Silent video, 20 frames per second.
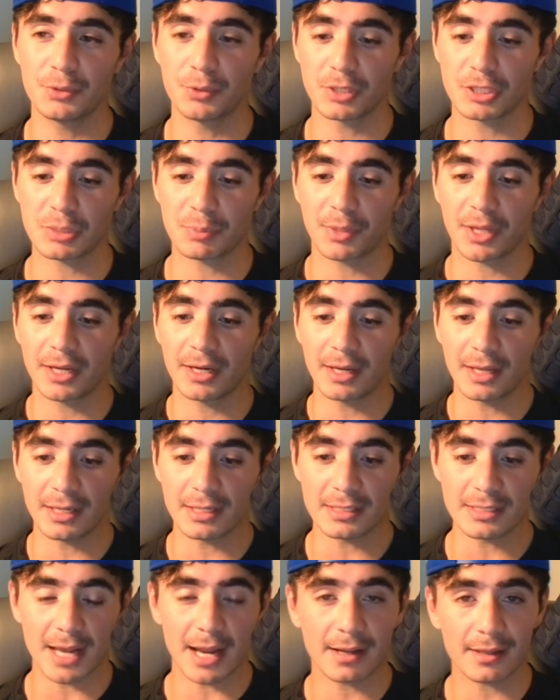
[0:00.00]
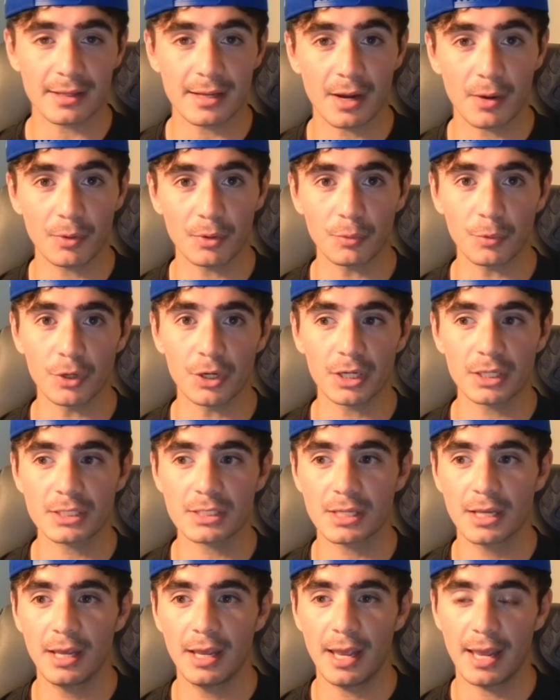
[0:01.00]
to explain exactly how it works